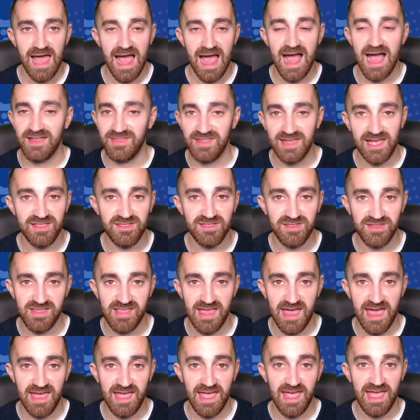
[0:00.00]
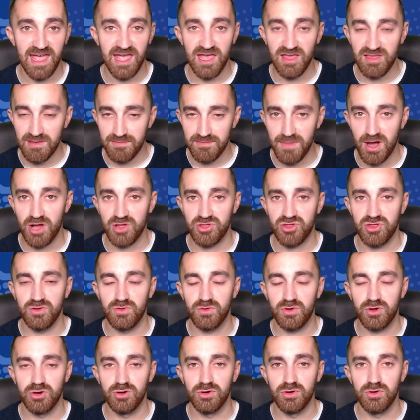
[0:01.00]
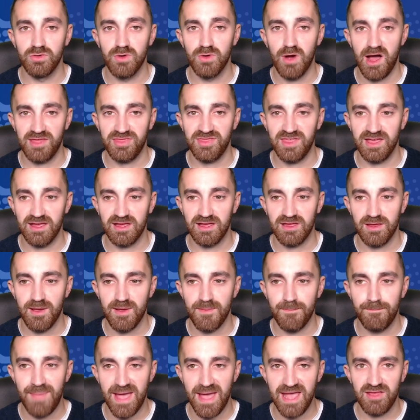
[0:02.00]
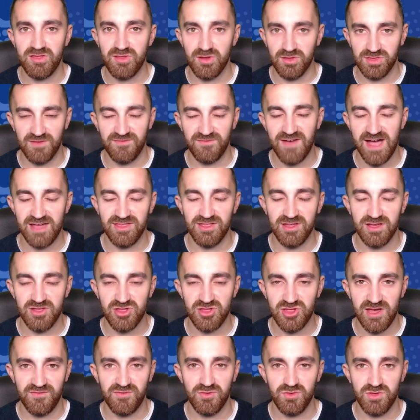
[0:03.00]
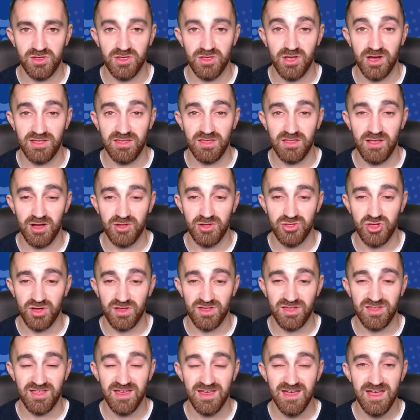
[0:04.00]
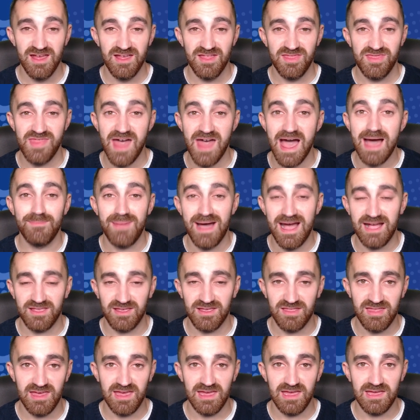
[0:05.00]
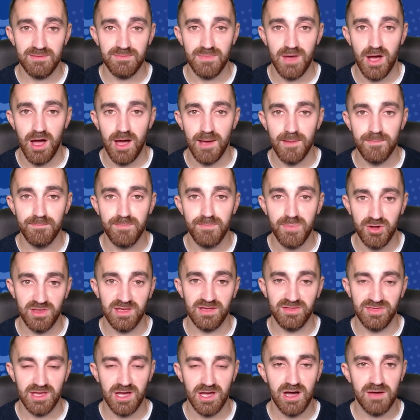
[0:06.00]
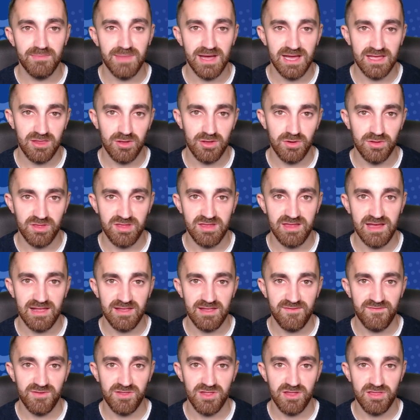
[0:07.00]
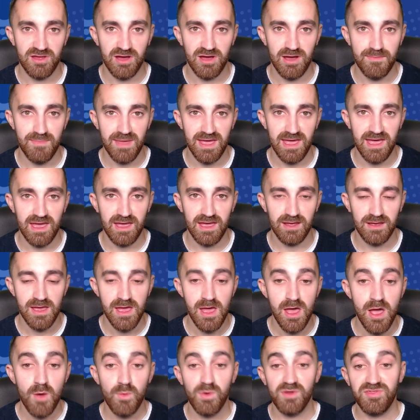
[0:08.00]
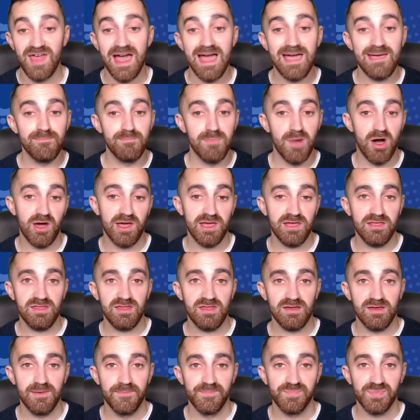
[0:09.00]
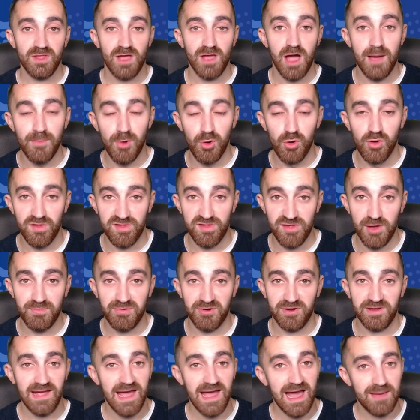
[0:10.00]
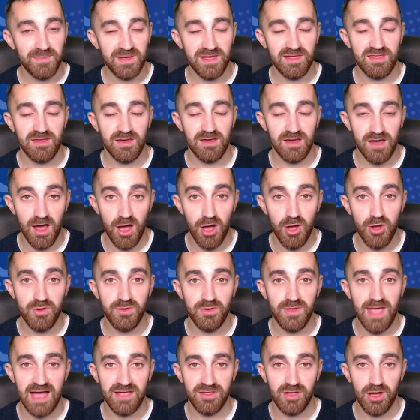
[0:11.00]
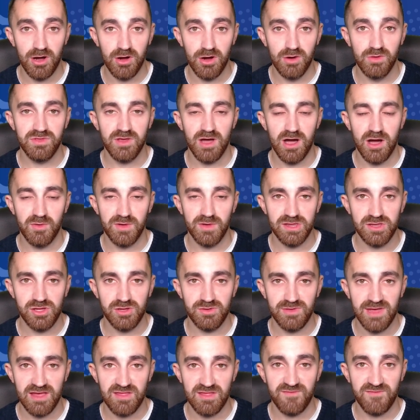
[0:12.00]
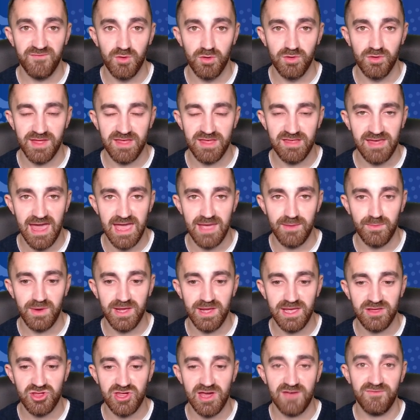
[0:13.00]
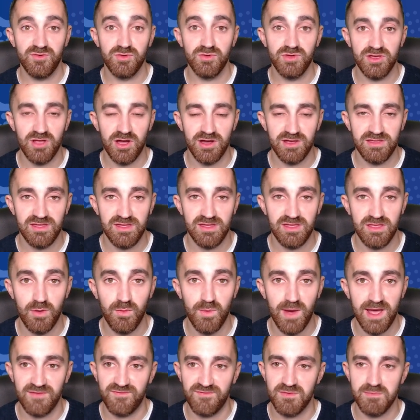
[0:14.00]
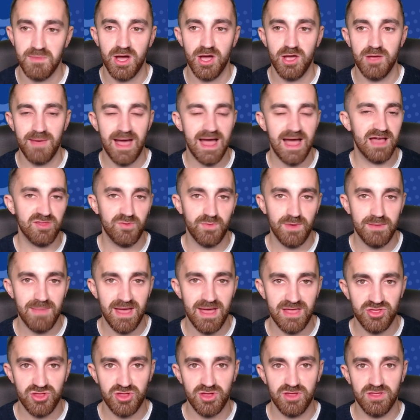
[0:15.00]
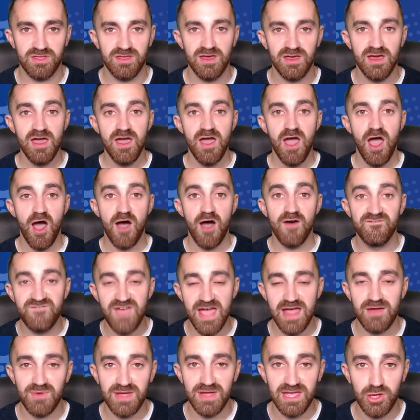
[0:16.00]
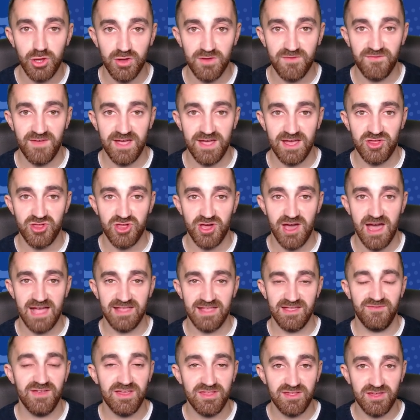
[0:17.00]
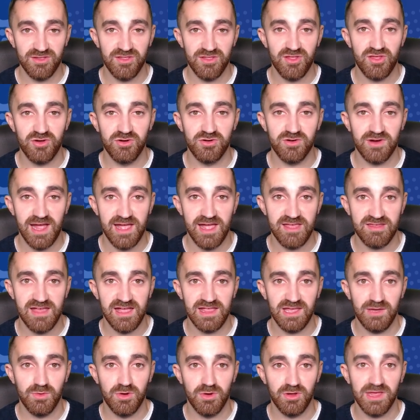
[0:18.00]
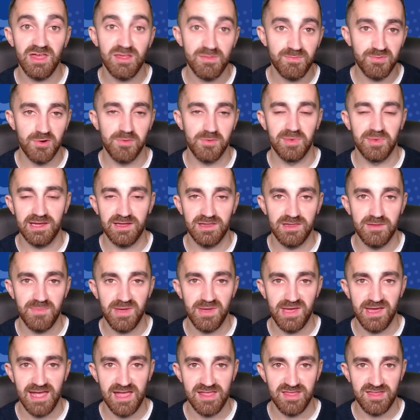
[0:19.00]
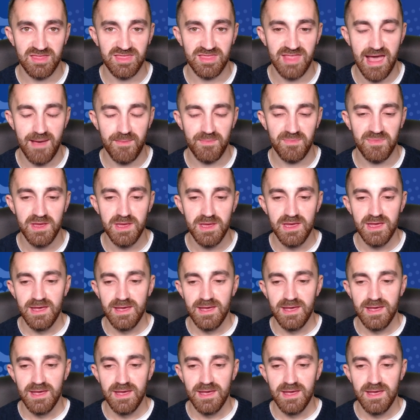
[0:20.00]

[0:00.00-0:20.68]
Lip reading: At the end of the day, it is a marginal call. I think based on the fact that Sheffield United are just that bad a team, I'm putting the armband on Salah for the time being. With that in mind, I'm also pretty happy to own and hold Darwin Núñez for this game week. Sheffield United away from home, as we mentioned, a very good fixture. And if he's going to score against anyone, it's probably going to be against them.